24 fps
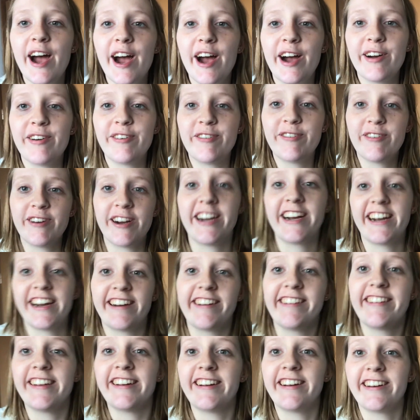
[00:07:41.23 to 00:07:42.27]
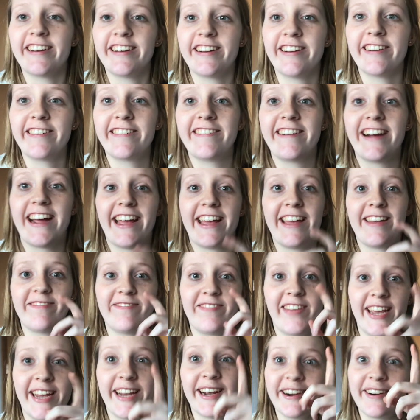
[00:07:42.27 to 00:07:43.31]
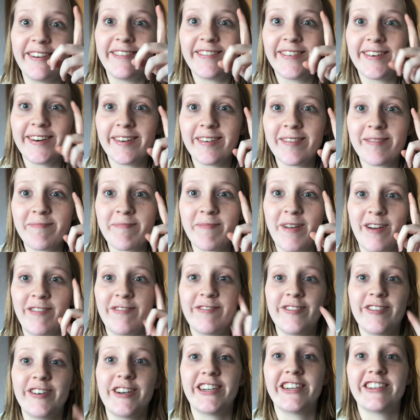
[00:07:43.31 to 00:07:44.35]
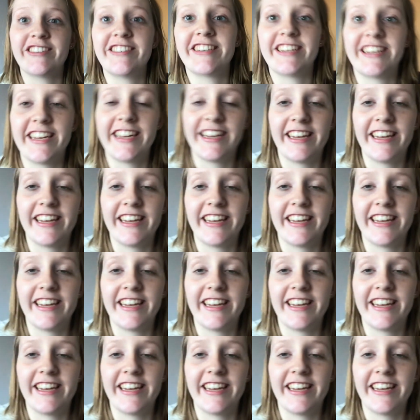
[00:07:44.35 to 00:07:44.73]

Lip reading: But we're actually gonna go and make our first beverage.